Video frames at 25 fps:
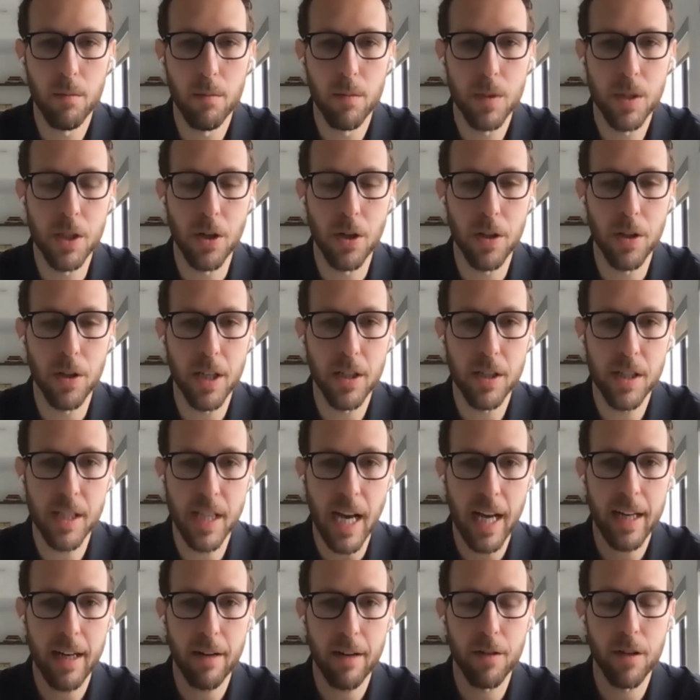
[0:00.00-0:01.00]
So there's
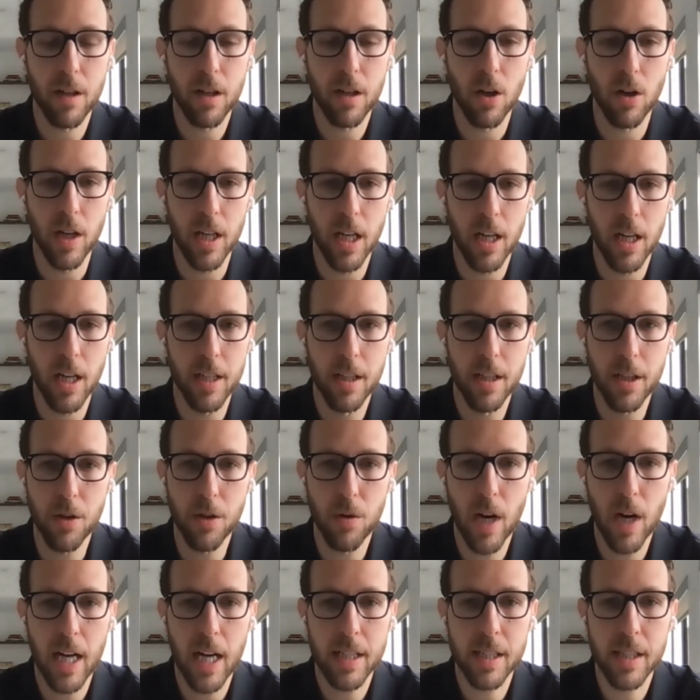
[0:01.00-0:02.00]
that effort going on in
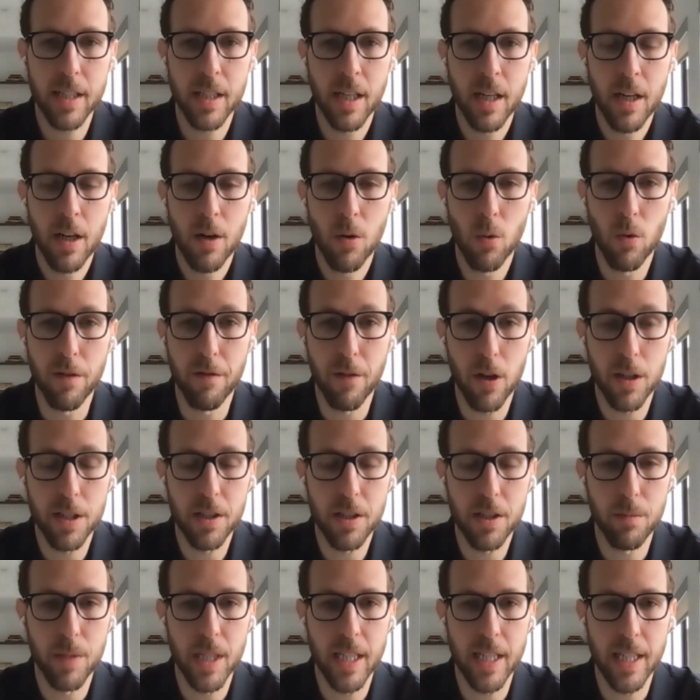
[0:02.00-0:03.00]
the US. We've
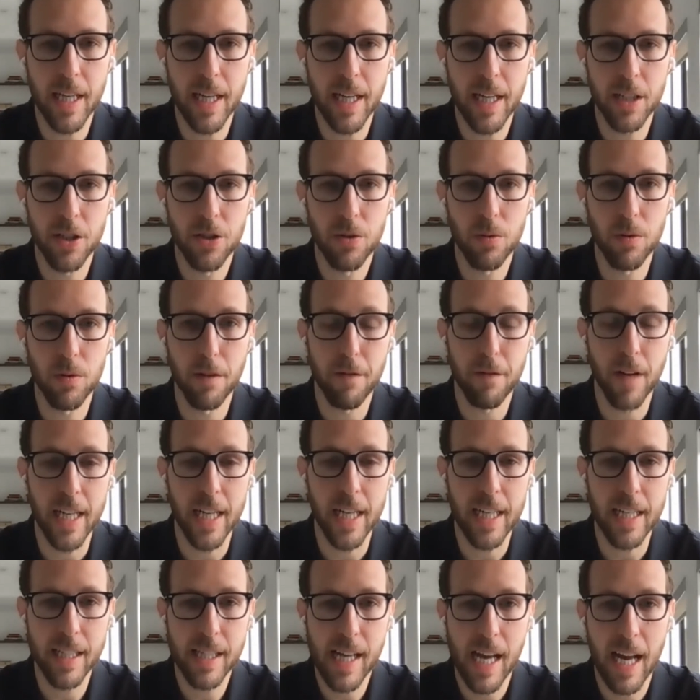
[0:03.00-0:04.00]
also been engaged with
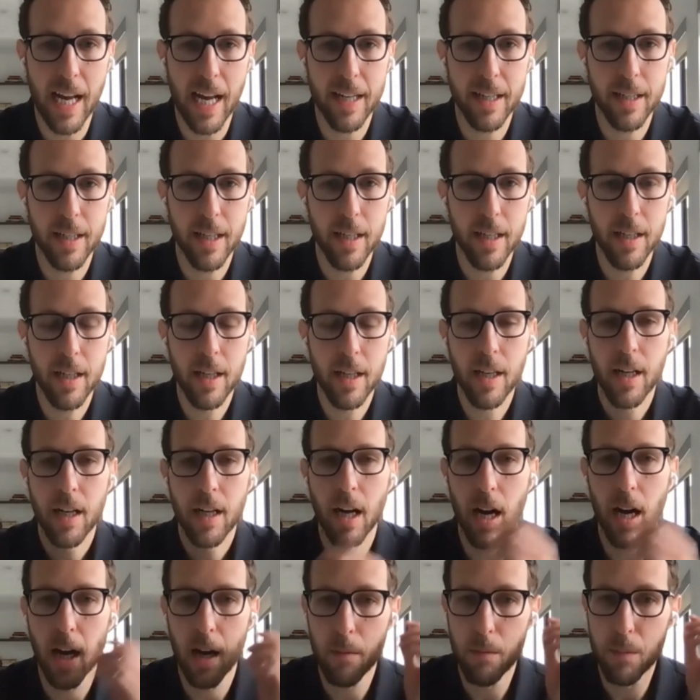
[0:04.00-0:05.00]
Finance Canada.
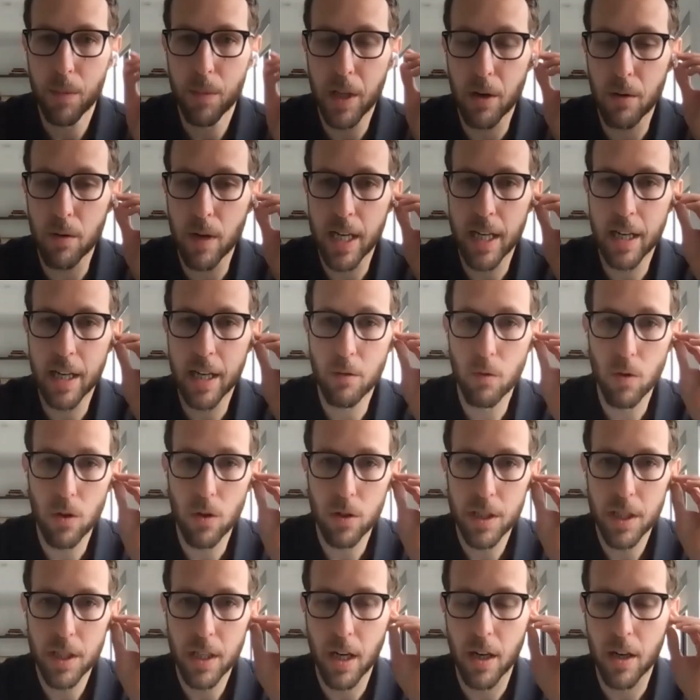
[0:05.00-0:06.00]
They're writing
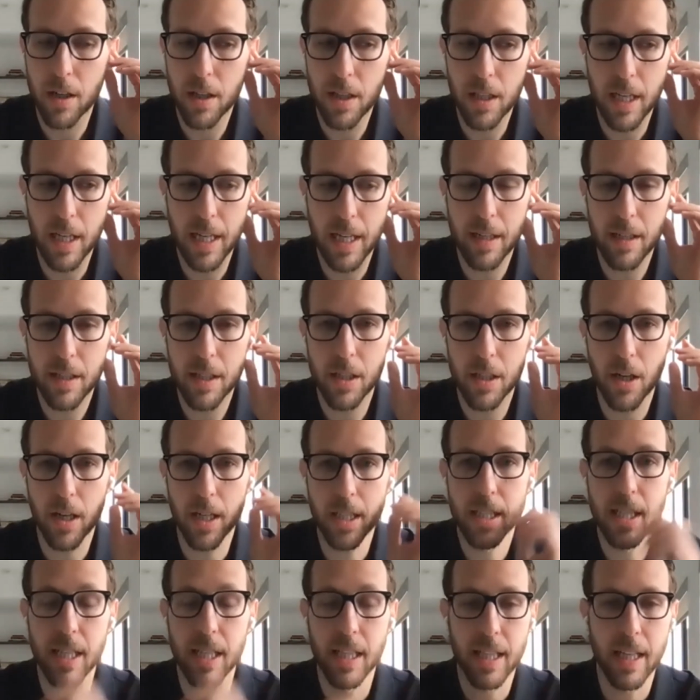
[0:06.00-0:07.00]
rules currently and
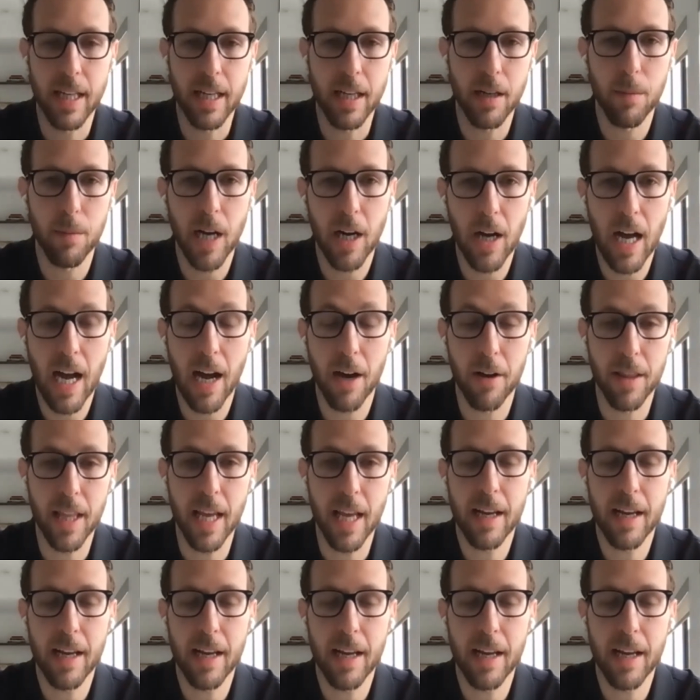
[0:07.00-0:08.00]
starting to think about how
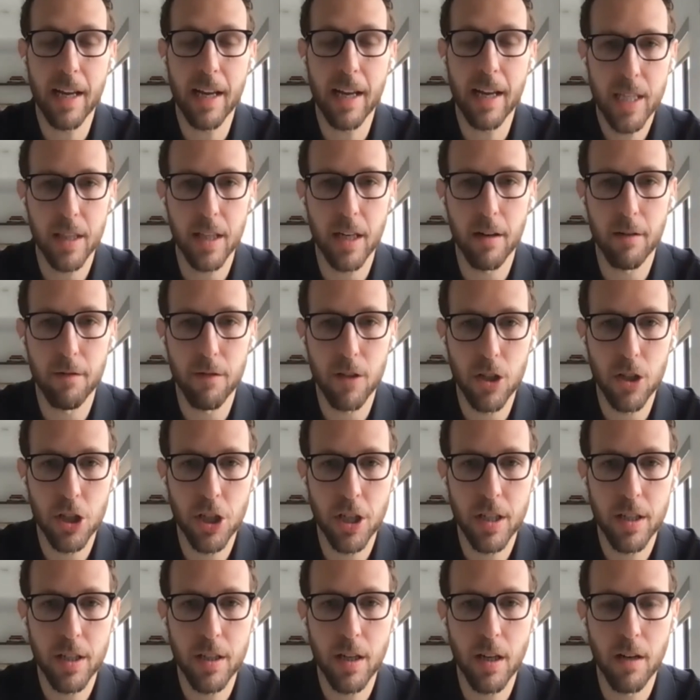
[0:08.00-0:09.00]
they implement their
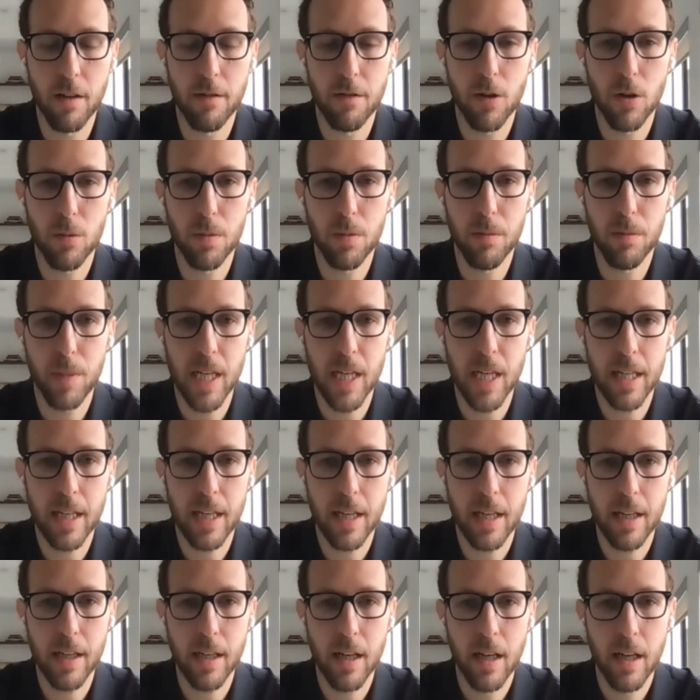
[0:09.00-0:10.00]
version of open
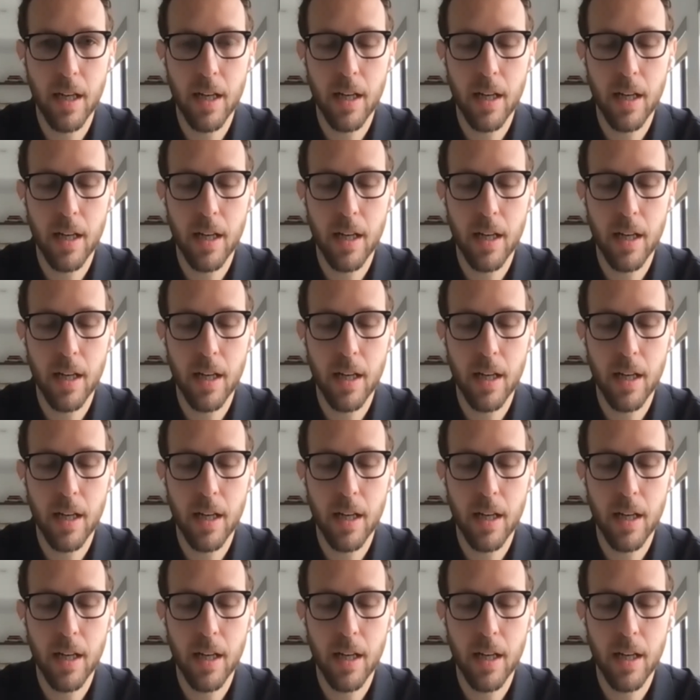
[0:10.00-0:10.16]
banking.